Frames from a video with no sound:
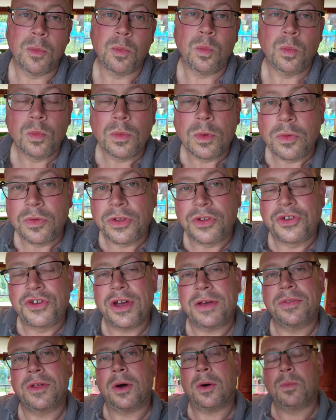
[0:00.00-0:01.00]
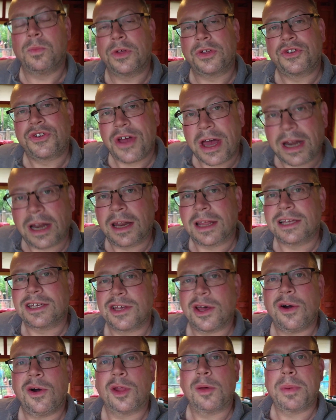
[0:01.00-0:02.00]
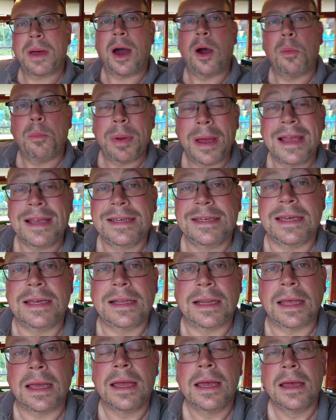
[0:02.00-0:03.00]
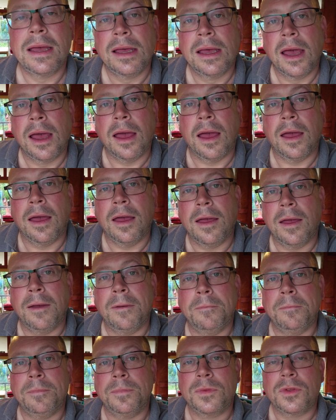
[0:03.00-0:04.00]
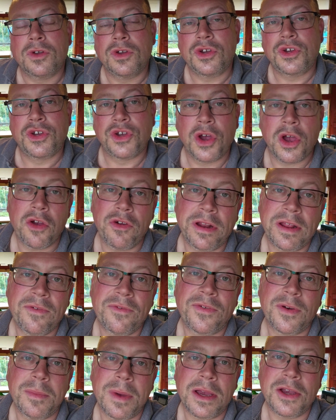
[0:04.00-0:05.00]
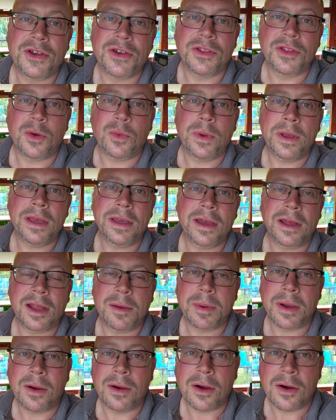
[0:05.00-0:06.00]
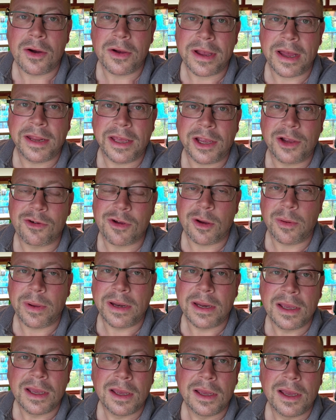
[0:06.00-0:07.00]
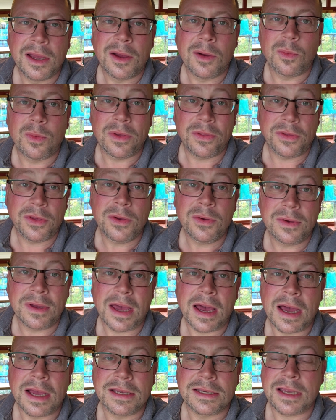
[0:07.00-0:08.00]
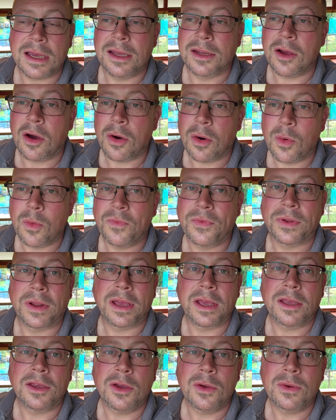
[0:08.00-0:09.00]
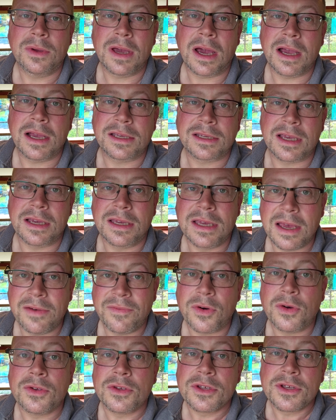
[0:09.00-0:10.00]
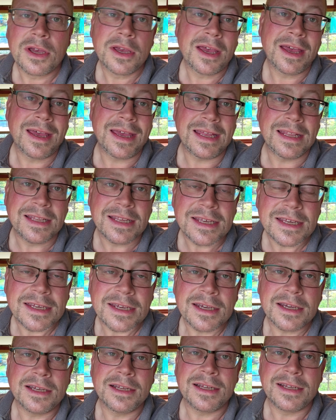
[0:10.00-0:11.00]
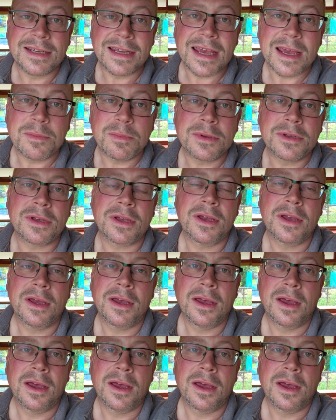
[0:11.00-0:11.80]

And the channel is all about basically sharing information that we get about organic growing with you guys, and hopefully you guys can give us hints and tips